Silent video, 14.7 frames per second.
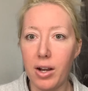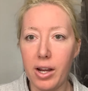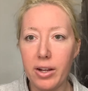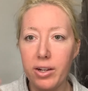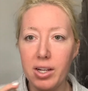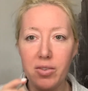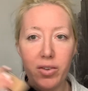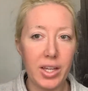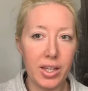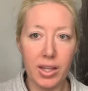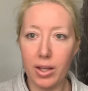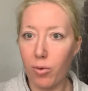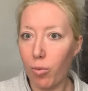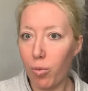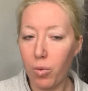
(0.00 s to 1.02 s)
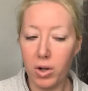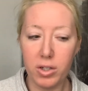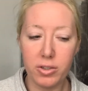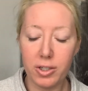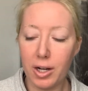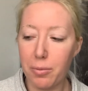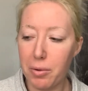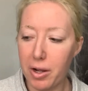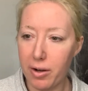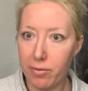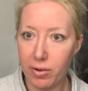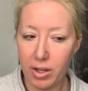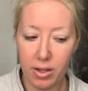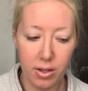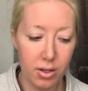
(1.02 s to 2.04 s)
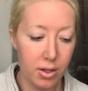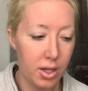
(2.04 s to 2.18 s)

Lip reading: I couldn't even get like 1 drop out of it.